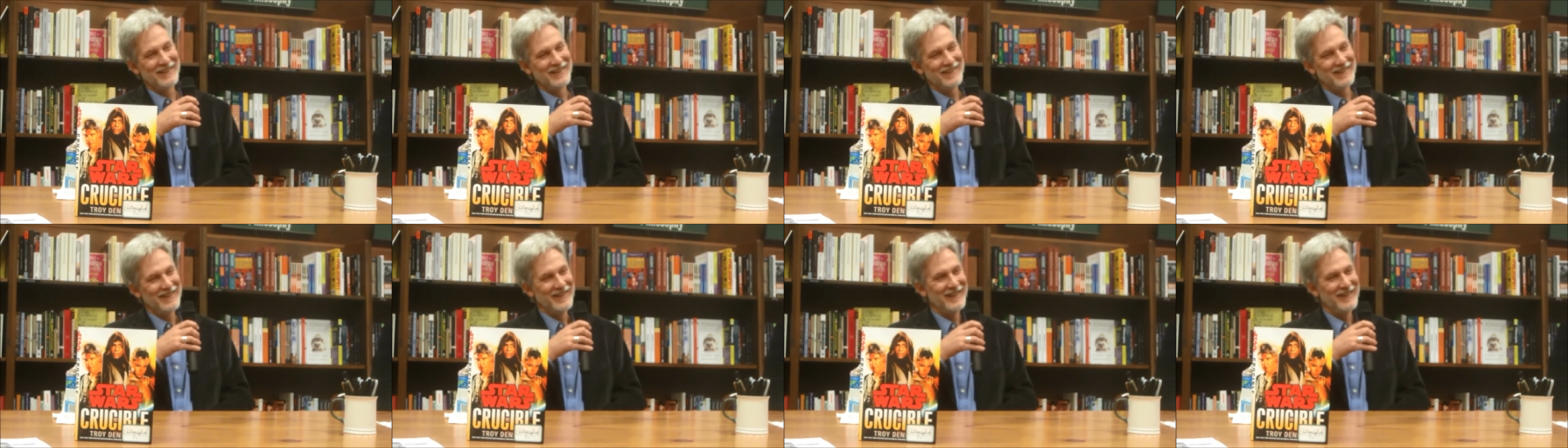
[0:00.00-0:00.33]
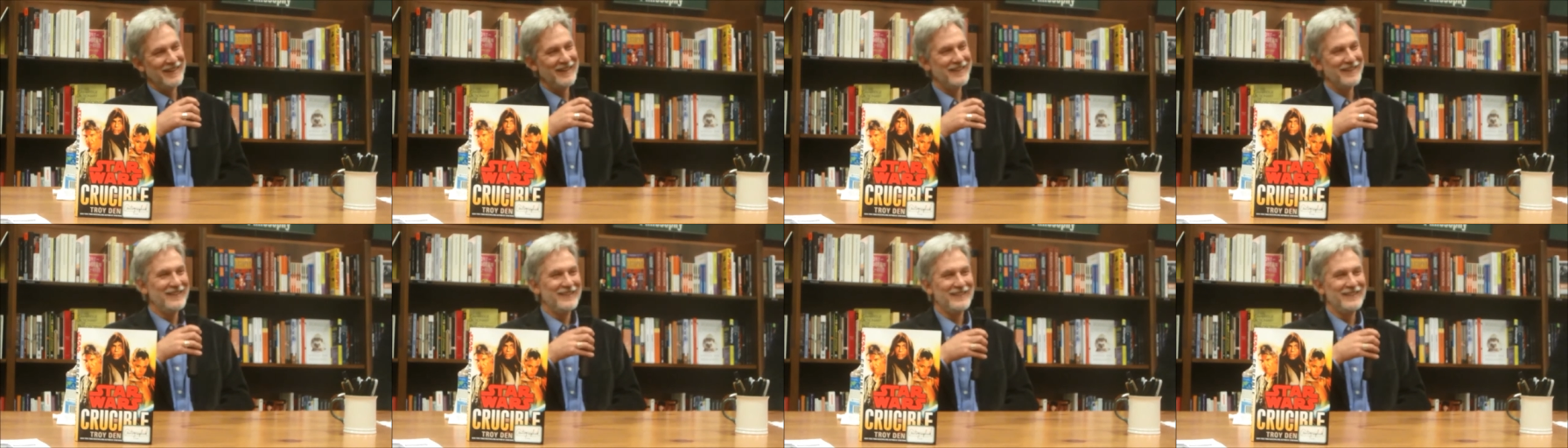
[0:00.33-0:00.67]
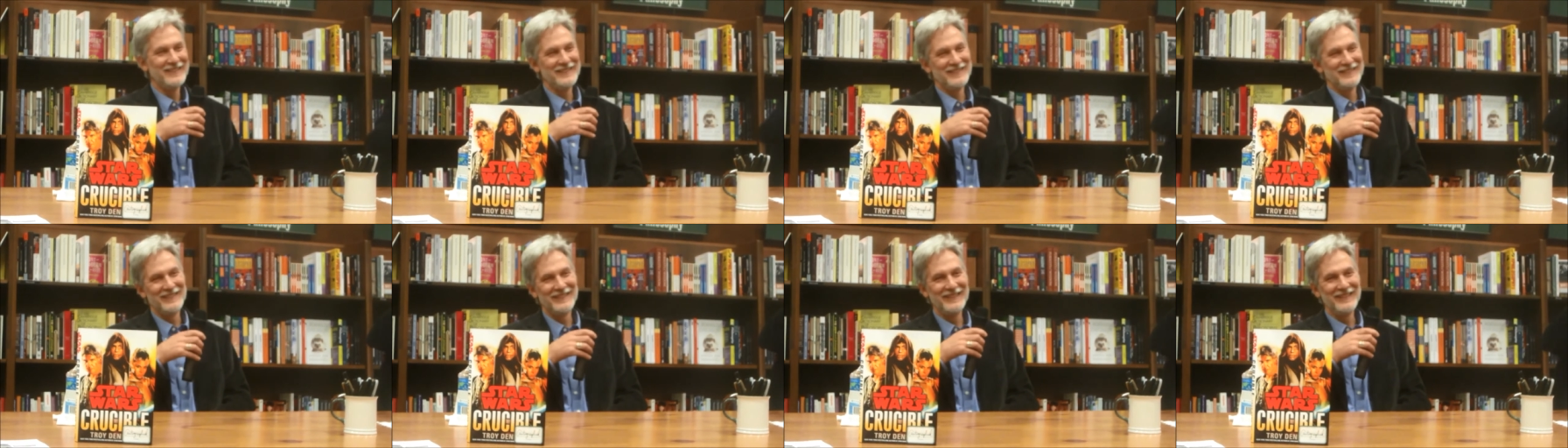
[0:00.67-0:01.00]
oh, this is
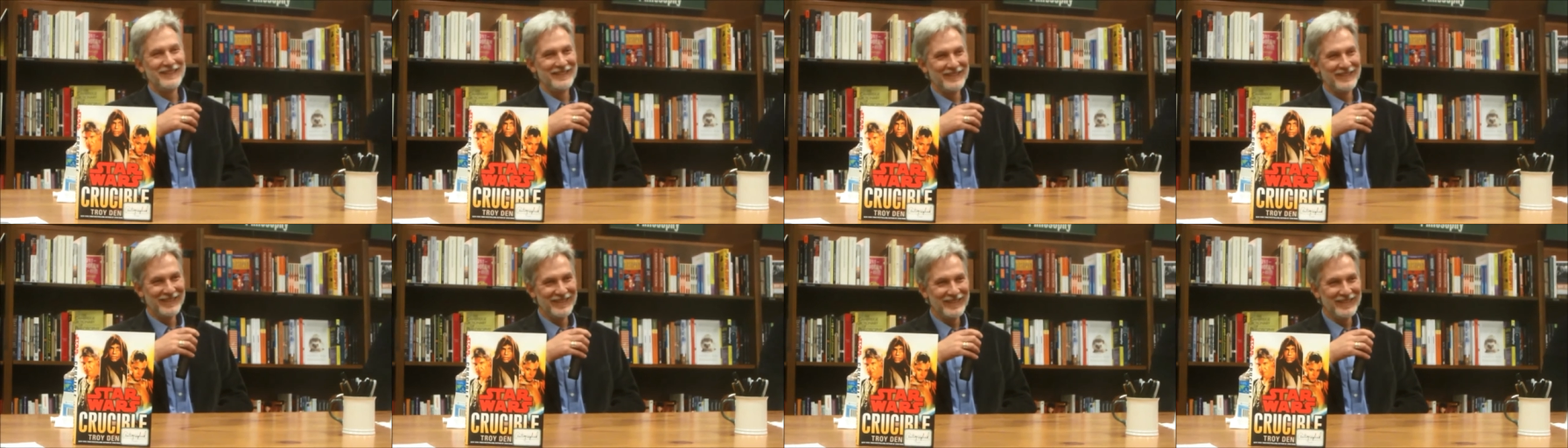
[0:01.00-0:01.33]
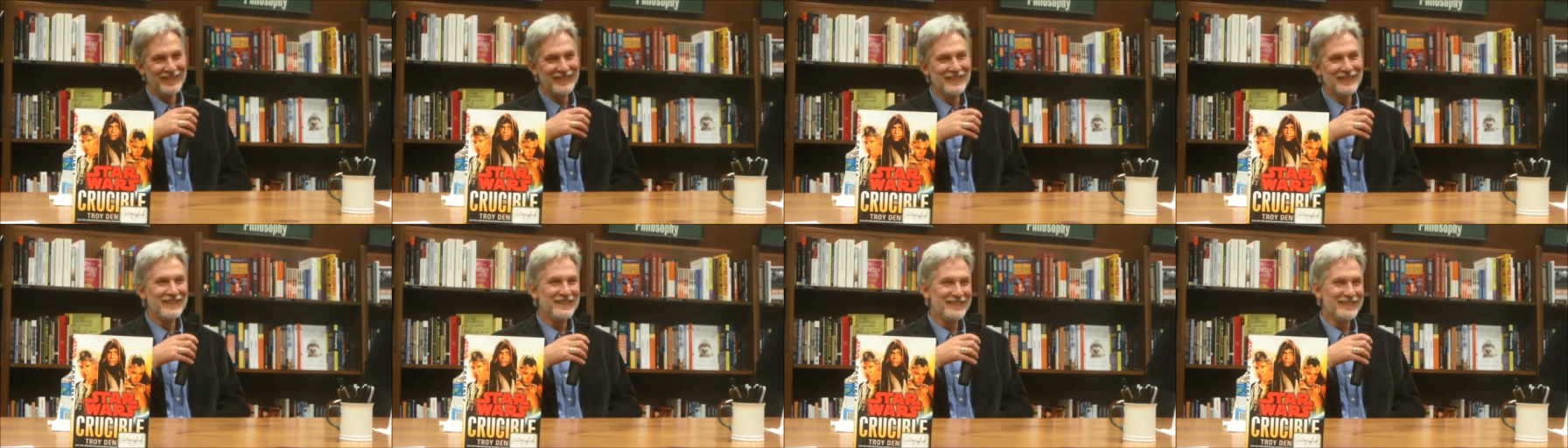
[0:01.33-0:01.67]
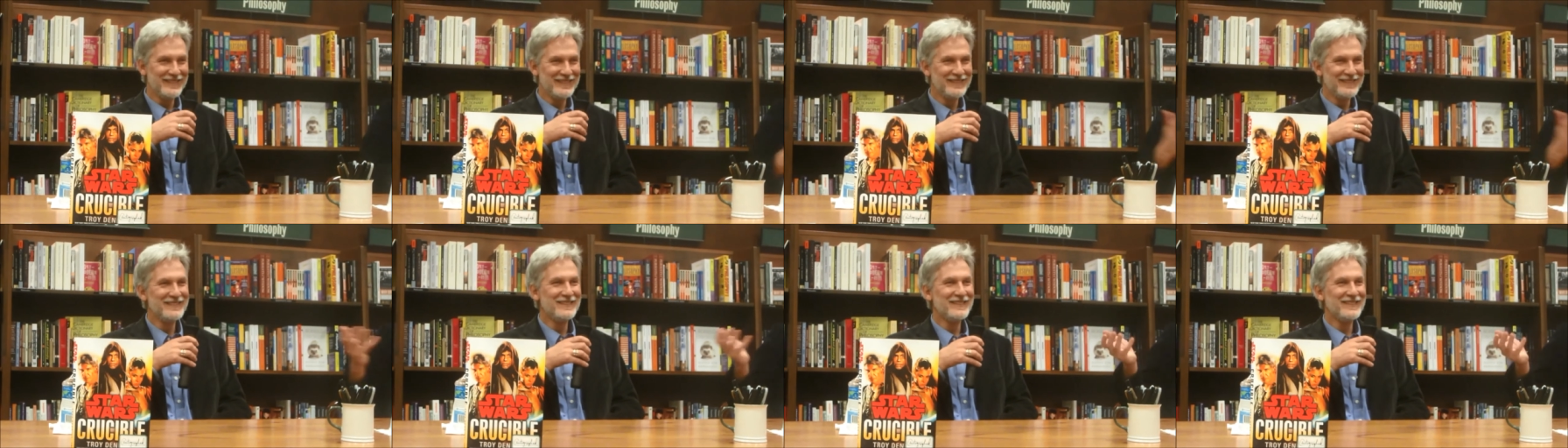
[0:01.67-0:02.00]
great. And I bought it. And
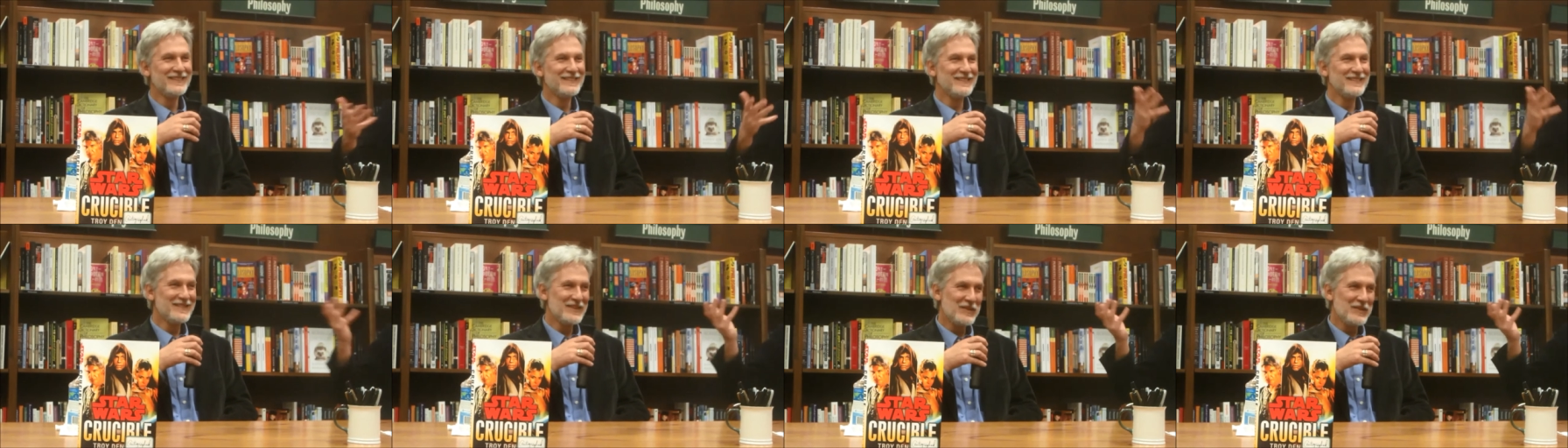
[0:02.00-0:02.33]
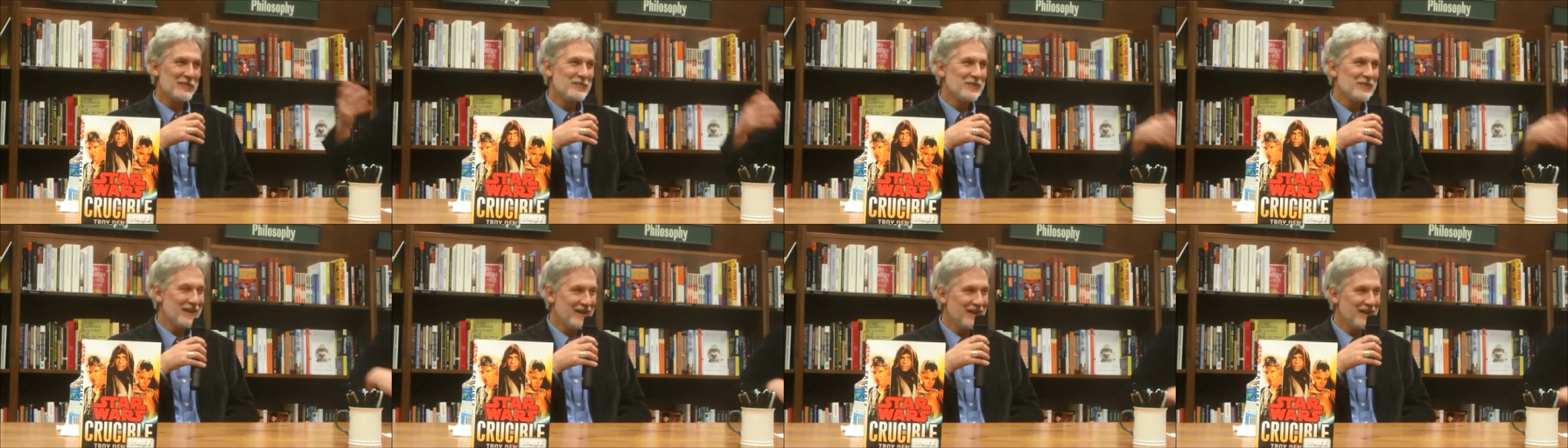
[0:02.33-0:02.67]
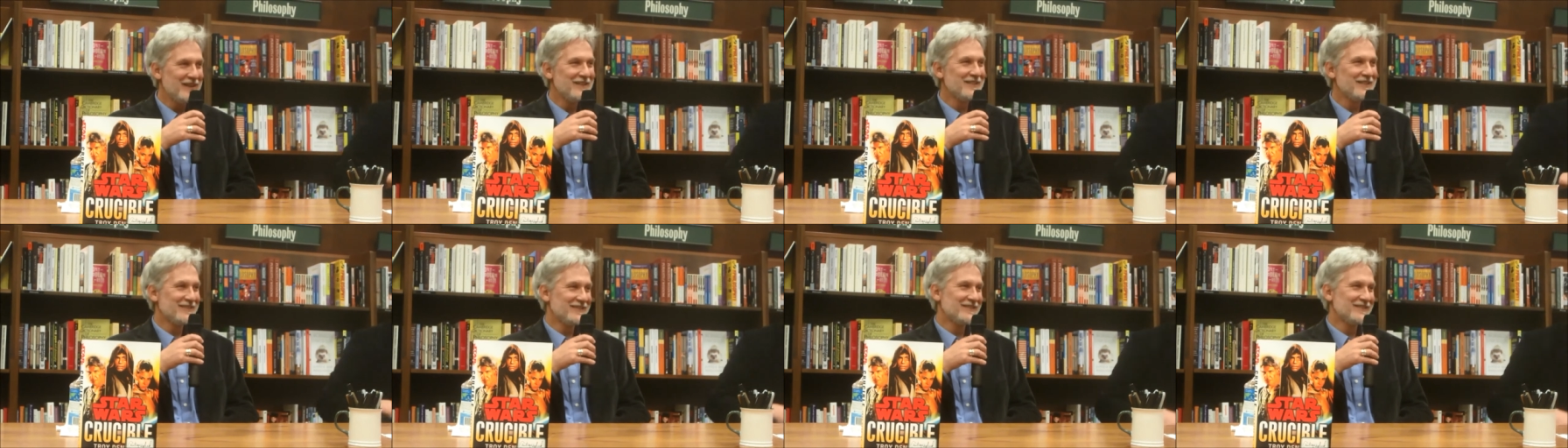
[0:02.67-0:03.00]
now, now yeah.
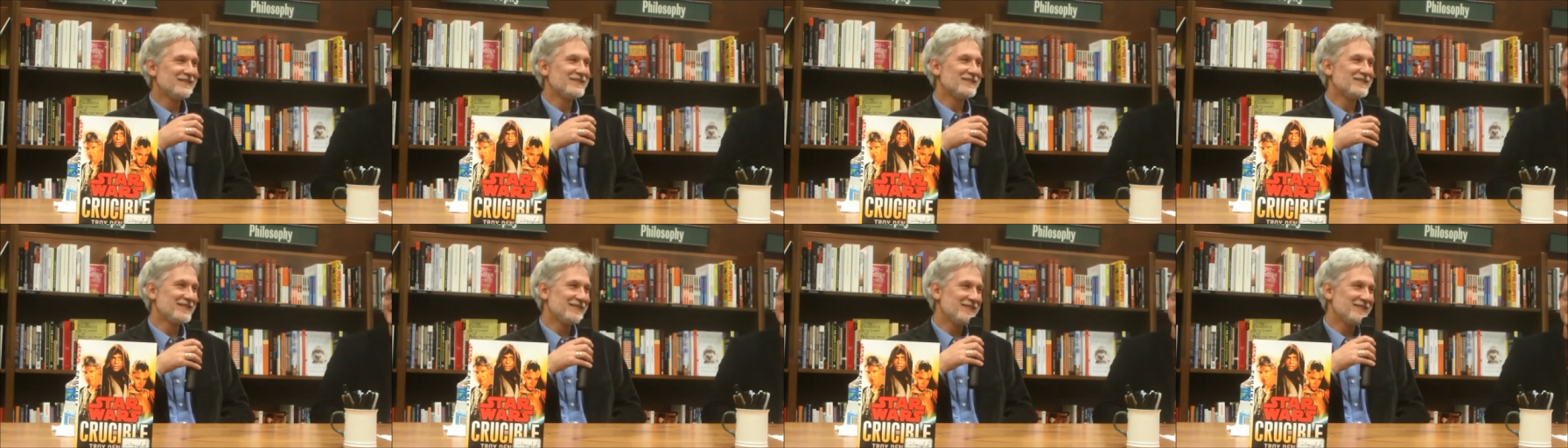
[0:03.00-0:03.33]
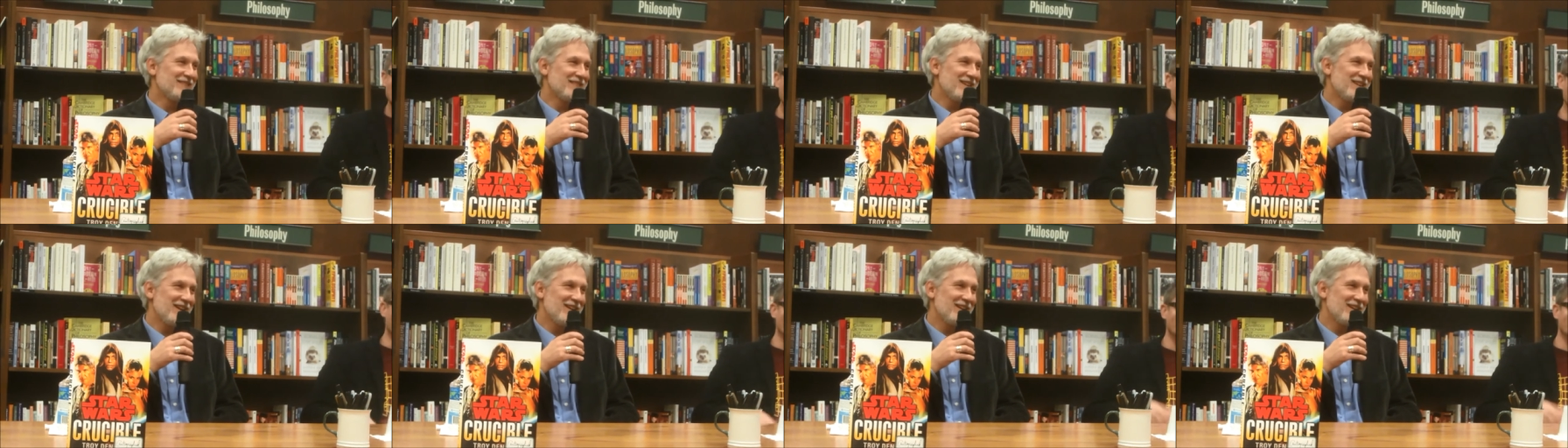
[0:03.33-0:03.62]
we're sitting at the table.